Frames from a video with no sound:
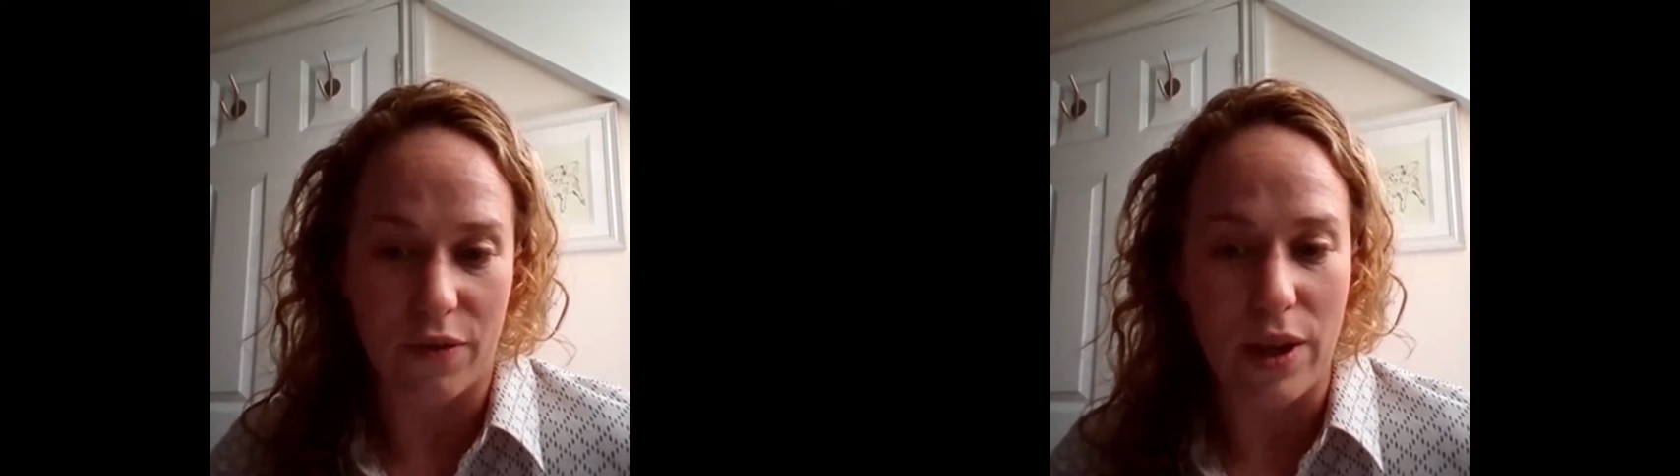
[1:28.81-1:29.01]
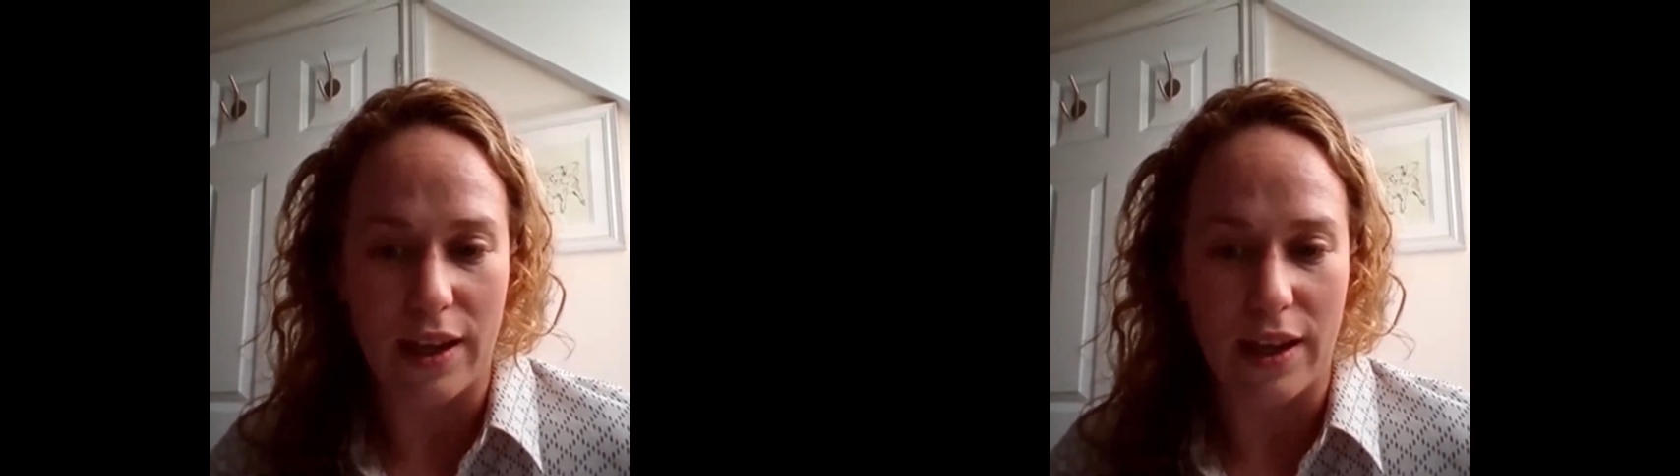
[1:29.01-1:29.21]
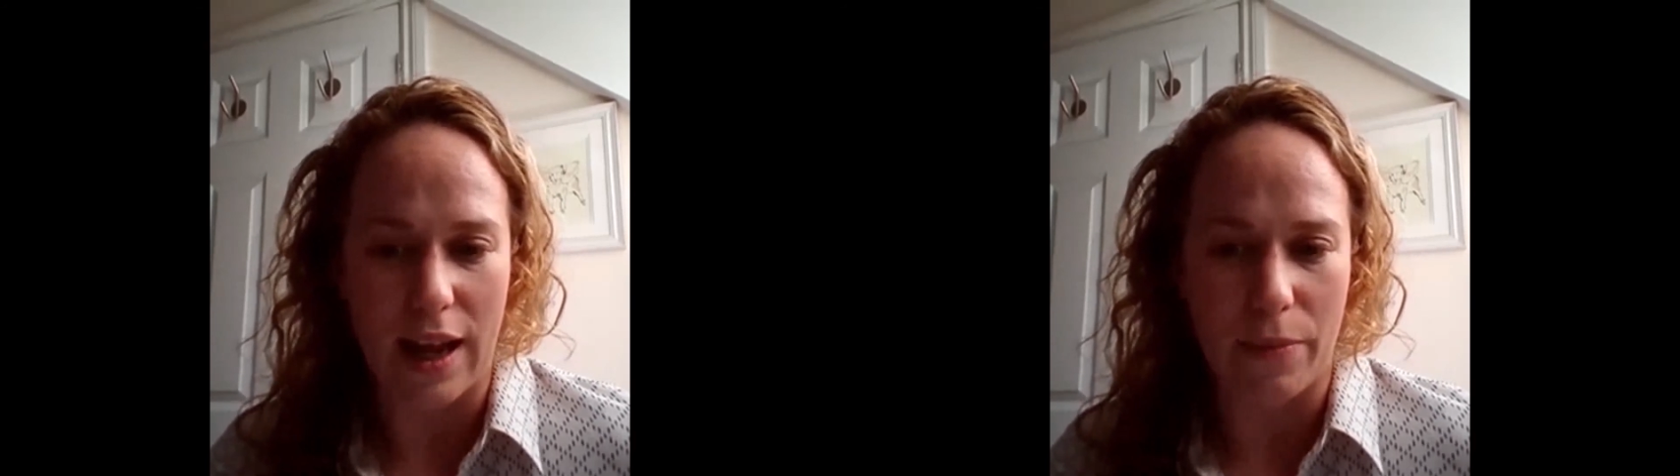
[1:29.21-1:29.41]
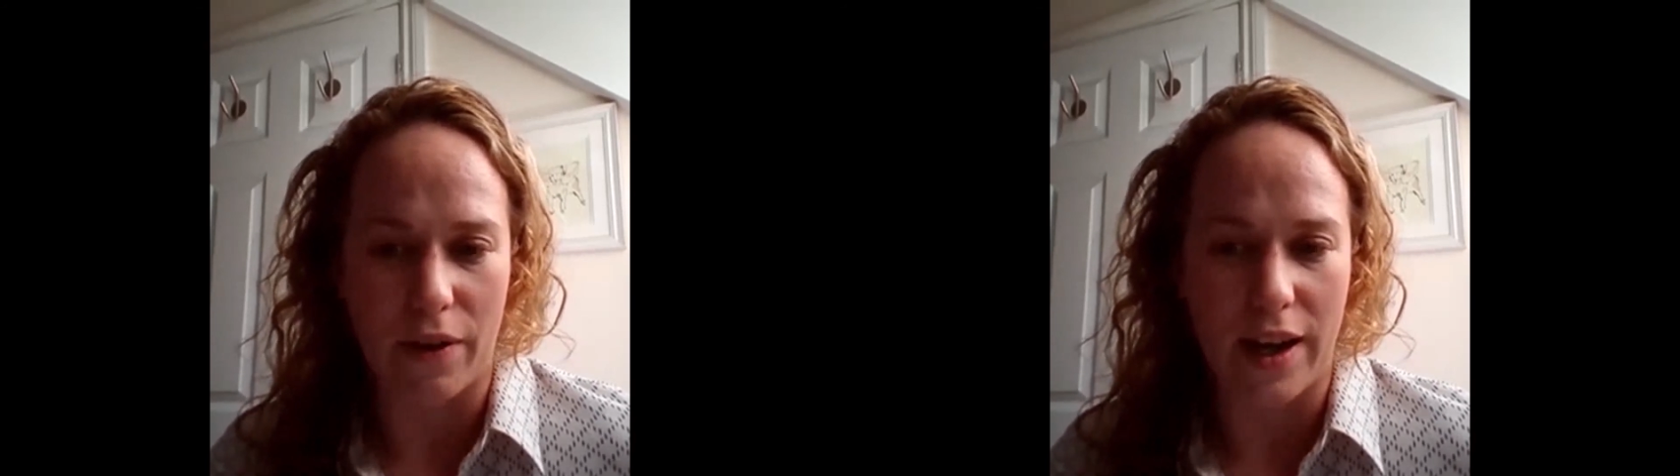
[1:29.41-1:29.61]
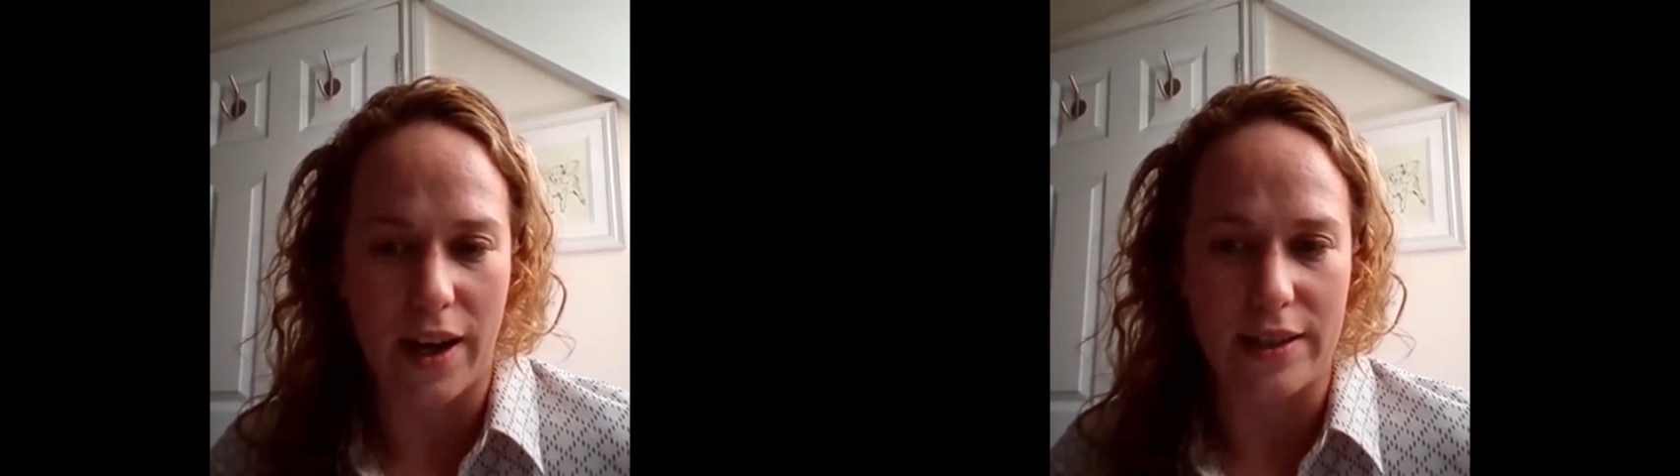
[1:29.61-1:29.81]
if we
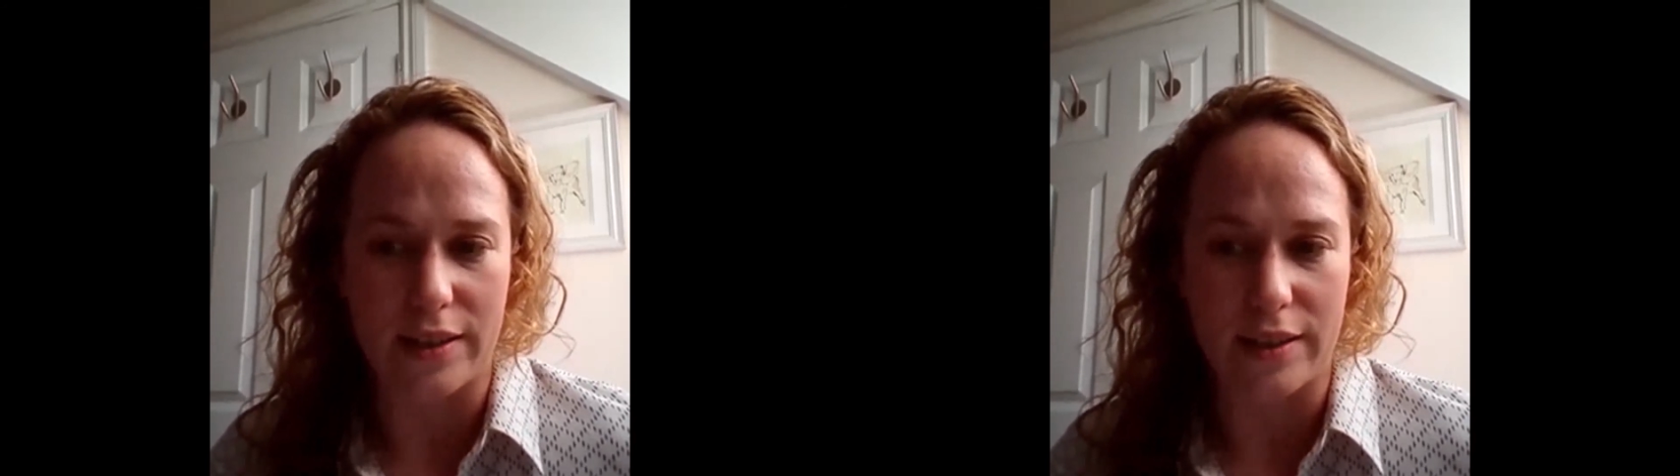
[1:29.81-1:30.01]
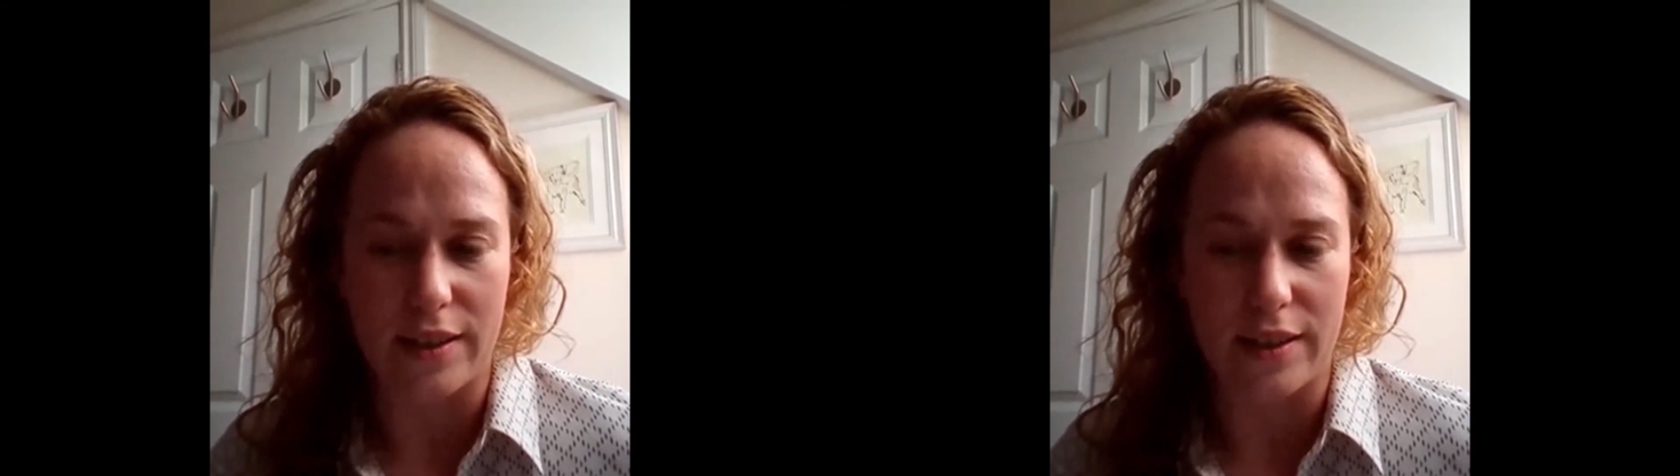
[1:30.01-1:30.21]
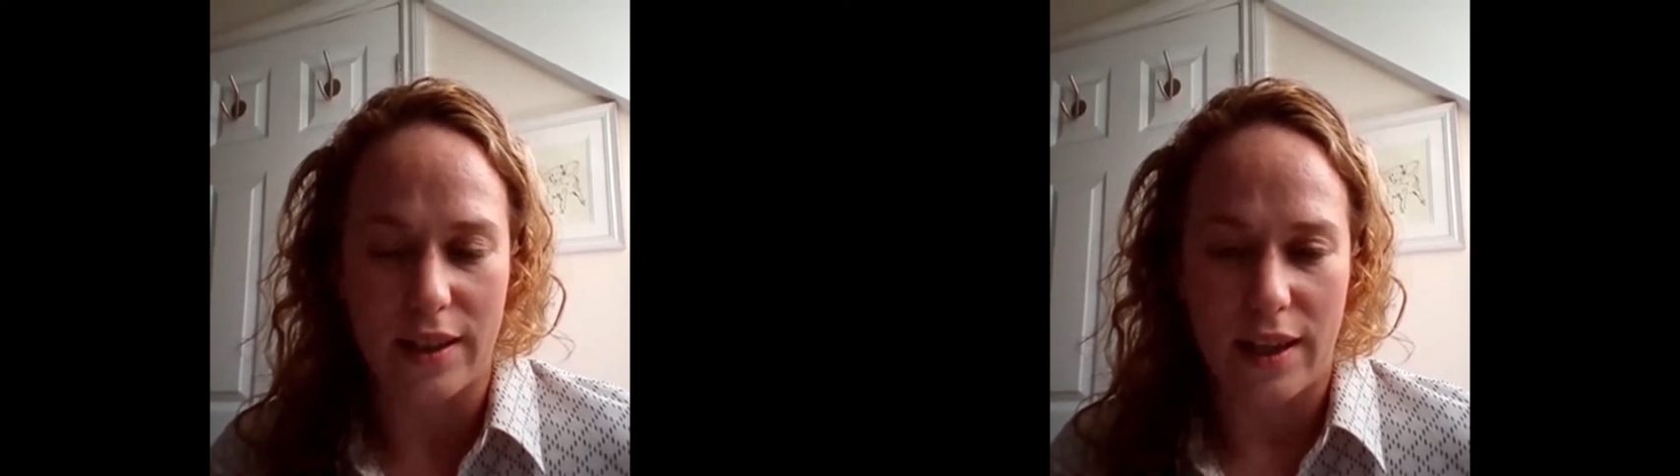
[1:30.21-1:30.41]
collaborate and